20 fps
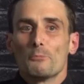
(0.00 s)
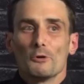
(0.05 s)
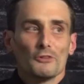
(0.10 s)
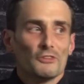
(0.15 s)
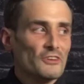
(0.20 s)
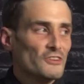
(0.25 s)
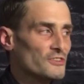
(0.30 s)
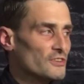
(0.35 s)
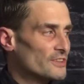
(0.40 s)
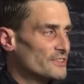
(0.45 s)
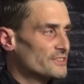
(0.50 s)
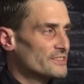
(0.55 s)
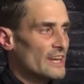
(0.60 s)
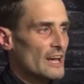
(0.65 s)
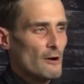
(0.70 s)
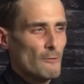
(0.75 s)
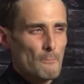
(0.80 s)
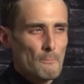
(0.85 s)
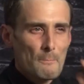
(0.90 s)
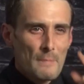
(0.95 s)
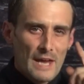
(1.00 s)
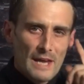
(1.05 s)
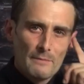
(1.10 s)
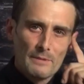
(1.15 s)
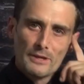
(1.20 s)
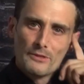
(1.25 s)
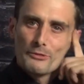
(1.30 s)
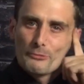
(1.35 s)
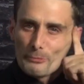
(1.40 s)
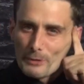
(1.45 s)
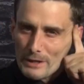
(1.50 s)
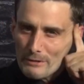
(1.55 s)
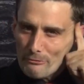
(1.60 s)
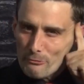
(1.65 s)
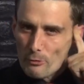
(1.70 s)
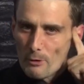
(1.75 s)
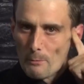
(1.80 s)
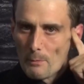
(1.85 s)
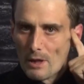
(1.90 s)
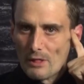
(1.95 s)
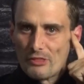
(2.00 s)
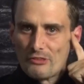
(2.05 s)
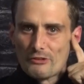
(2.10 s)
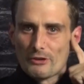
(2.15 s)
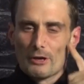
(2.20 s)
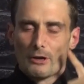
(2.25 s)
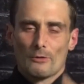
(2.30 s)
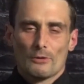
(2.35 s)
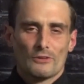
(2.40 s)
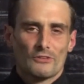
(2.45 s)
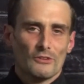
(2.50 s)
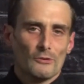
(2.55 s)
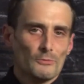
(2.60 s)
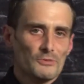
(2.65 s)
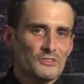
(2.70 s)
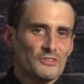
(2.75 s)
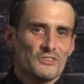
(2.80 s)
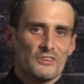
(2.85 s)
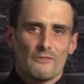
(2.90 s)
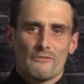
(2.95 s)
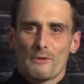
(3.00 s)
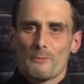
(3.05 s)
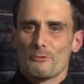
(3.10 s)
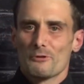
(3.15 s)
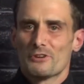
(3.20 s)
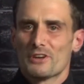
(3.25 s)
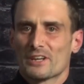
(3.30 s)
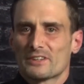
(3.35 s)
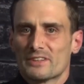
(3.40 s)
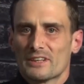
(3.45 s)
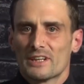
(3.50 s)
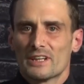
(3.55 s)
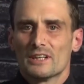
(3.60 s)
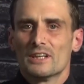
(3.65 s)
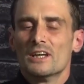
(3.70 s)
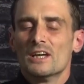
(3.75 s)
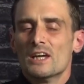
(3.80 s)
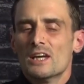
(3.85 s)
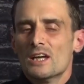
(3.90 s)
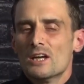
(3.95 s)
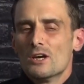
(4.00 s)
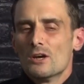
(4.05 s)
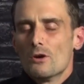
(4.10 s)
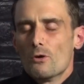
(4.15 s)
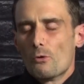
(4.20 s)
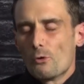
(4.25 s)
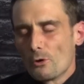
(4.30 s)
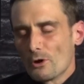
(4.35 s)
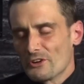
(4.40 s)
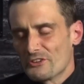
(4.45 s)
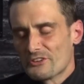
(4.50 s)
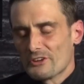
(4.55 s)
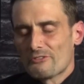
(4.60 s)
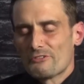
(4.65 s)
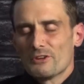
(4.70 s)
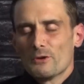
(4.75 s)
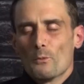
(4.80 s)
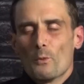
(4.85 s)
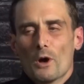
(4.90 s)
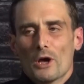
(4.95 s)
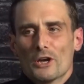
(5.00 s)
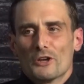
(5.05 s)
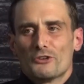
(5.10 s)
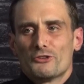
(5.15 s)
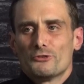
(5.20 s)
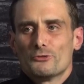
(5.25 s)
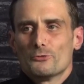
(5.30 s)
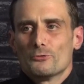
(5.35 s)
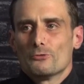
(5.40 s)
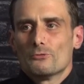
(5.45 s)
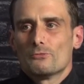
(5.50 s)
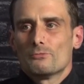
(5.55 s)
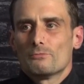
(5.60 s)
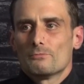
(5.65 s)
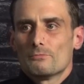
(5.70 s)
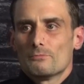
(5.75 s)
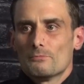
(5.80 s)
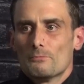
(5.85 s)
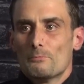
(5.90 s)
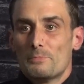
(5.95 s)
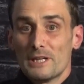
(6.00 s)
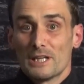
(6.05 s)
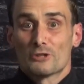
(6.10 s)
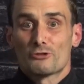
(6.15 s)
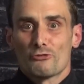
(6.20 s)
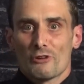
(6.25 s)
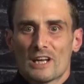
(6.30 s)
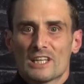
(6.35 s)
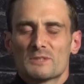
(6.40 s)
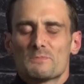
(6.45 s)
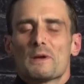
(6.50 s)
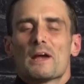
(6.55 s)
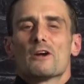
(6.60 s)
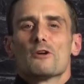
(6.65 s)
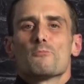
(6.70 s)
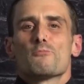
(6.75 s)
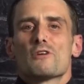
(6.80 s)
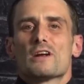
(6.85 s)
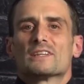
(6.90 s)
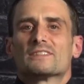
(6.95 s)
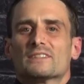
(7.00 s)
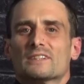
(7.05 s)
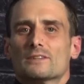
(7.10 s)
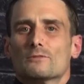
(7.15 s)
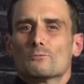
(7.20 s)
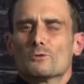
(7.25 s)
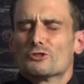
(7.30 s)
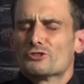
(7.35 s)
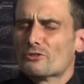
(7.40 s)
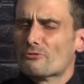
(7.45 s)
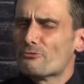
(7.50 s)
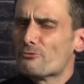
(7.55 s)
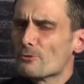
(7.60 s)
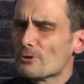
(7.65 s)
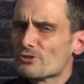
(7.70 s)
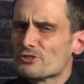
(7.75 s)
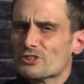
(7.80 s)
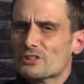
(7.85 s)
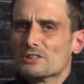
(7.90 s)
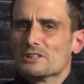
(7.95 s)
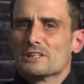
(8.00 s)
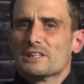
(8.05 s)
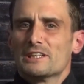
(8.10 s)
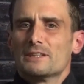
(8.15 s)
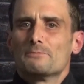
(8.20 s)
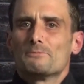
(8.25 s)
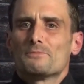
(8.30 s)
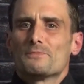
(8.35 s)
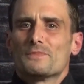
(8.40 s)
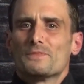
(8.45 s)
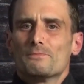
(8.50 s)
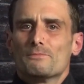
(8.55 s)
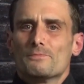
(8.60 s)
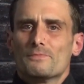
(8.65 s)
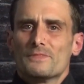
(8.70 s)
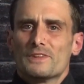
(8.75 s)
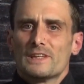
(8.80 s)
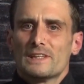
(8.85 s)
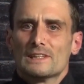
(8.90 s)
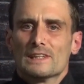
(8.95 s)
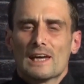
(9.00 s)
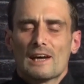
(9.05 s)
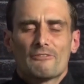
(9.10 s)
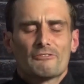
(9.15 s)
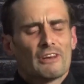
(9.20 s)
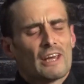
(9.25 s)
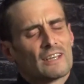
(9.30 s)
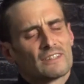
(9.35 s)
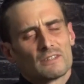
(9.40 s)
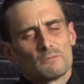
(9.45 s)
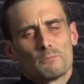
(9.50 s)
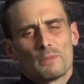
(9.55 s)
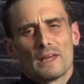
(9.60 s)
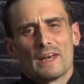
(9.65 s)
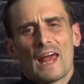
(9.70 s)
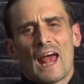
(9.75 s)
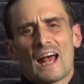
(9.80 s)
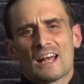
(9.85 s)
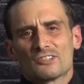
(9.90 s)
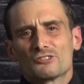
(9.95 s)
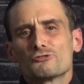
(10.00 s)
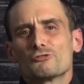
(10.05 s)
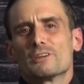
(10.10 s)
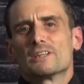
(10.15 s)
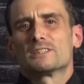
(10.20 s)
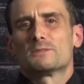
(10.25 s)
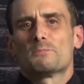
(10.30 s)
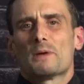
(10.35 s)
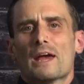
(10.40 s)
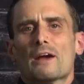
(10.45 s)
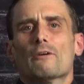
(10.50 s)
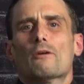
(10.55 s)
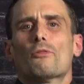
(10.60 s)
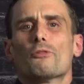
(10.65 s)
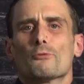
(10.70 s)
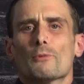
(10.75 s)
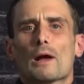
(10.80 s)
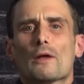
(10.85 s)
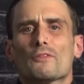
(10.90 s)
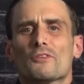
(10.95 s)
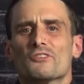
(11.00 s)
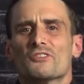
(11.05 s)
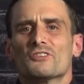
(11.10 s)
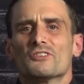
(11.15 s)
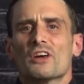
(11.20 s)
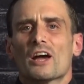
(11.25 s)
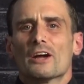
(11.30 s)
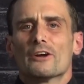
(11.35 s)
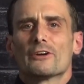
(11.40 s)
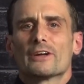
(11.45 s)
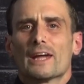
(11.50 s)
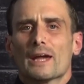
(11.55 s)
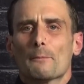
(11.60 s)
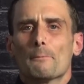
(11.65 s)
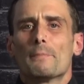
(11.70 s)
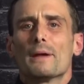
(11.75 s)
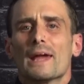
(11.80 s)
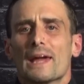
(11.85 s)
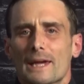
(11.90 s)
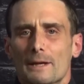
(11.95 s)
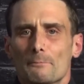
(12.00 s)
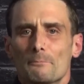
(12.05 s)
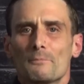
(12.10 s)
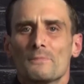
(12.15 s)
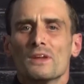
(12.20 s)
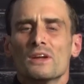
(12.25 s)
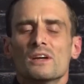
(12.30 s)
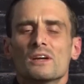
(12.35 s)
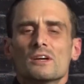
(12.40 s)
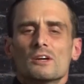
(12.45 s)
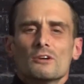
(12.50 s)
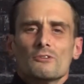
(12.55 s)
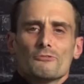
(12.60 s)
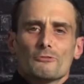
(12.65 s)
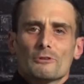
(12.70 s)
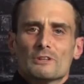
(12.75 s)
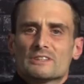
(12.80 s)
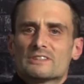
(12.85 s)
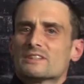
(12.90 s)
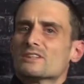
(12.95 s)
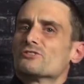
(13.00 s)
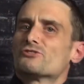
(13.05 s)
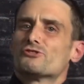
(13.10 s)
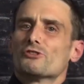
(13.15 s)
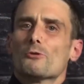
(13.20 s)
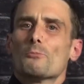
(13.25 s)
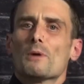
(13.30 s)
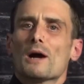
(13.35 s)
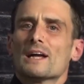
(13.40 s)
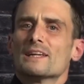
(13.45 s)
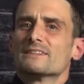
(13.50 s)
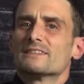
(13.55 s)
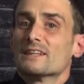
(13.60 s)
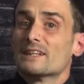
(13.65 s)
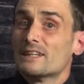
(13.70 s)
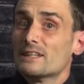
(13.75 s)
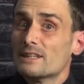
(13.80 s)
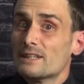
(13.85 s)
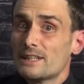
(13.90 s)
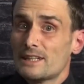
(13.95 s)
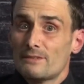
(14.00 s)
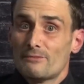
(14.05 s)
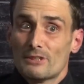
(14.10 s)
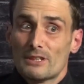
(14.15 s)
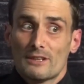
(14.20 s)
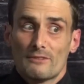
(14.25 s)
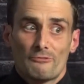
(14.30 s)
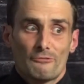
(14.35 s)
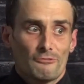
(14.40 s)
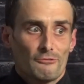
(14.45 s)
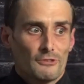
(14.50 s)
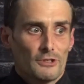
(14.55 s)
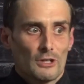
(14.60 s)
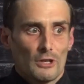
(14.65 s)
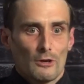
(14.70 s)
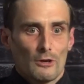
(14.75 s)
put this list out maybe 3-4 months ago. It's almost as if he predicted it, or as if he wanted to be a transparent president, which unfortunately, the left hasn't been as transparent throughout this entire campaign. For instance, Joe Biden said even if,